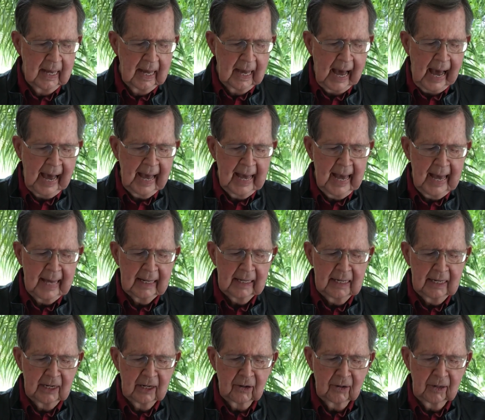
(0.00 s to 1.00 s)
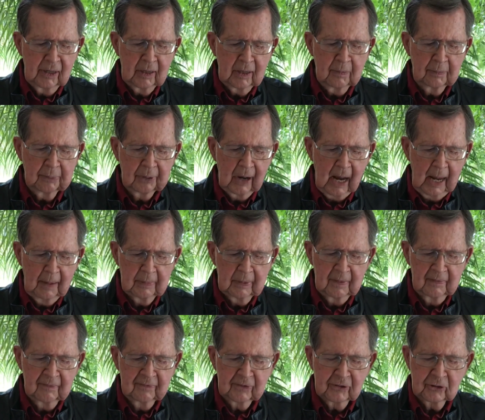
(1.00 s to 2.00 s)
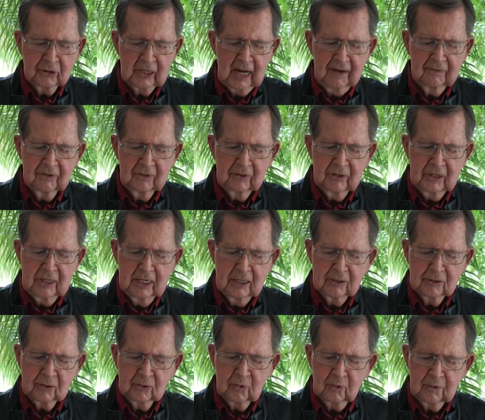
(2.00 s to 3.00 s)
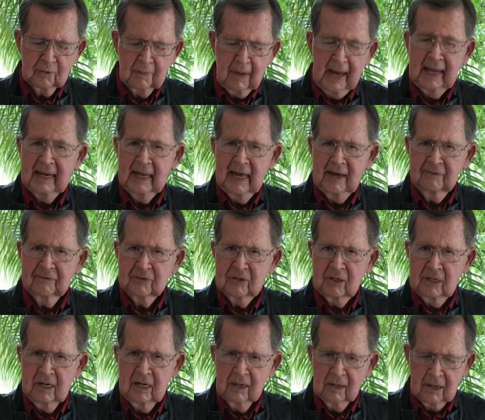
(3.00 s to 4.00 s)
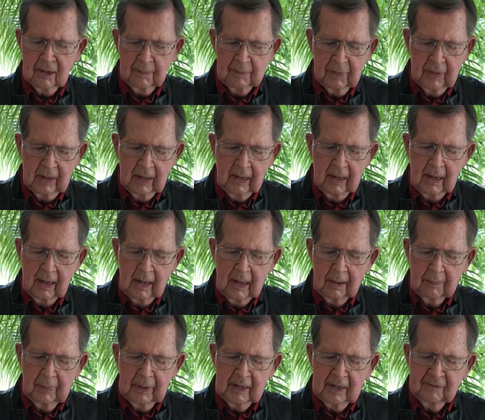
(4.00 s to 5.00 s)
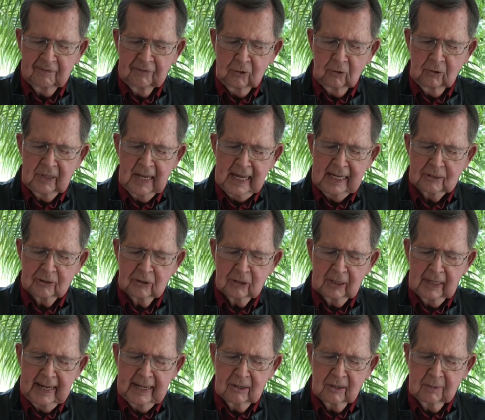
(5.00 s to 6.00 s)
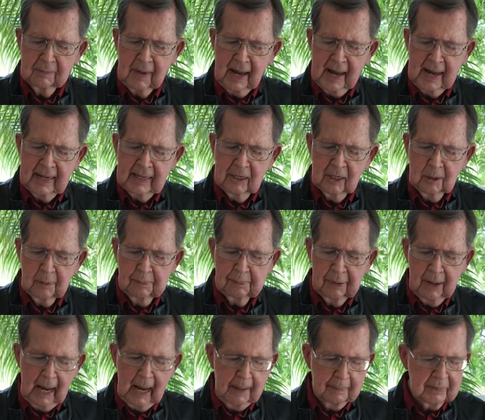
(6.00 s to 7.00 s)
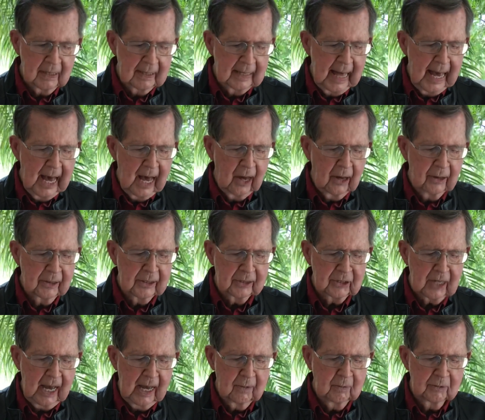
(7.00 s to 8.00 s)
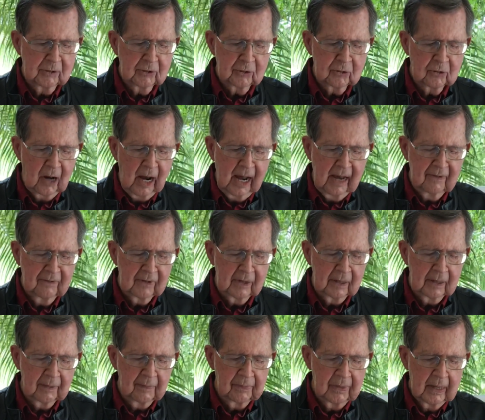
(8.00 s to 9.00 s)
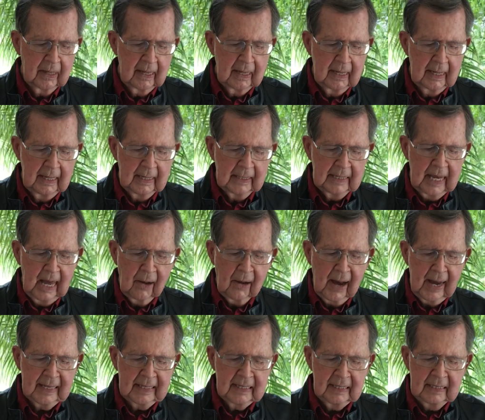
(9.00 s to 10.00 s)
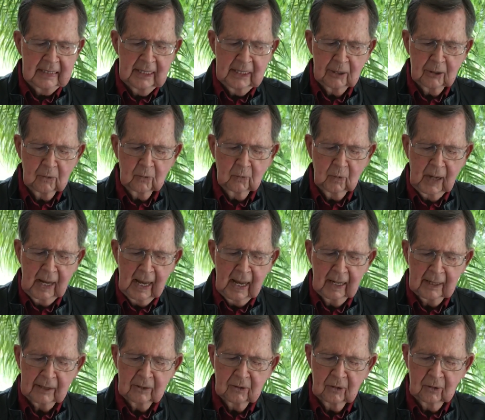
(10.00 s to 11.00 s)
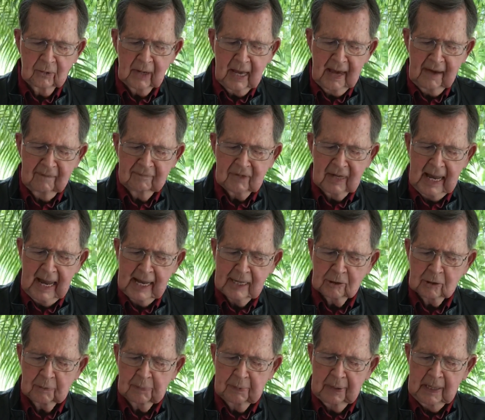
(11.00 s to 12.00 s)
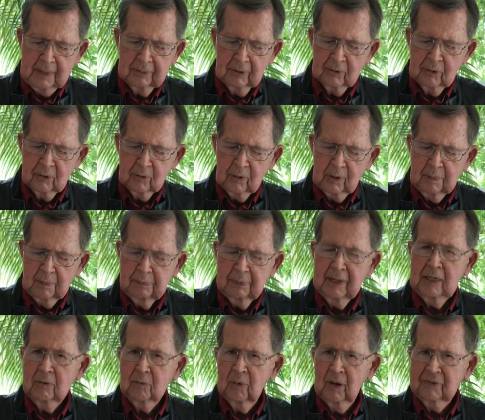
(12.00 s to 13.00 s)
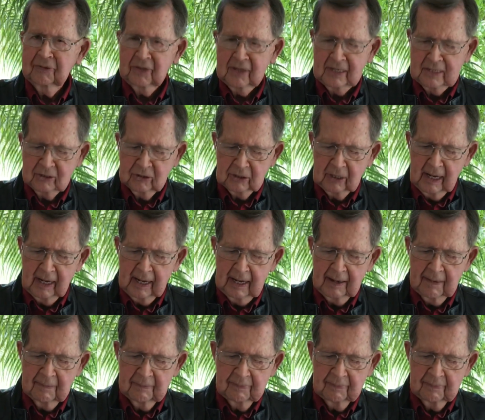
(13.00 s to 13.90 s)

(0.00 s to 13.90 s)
I had a hearing problem for several years with my left ear, but a few days later my ear popped loud as I was driving. Now I can hear well and don't have to ask people to repeat what they say.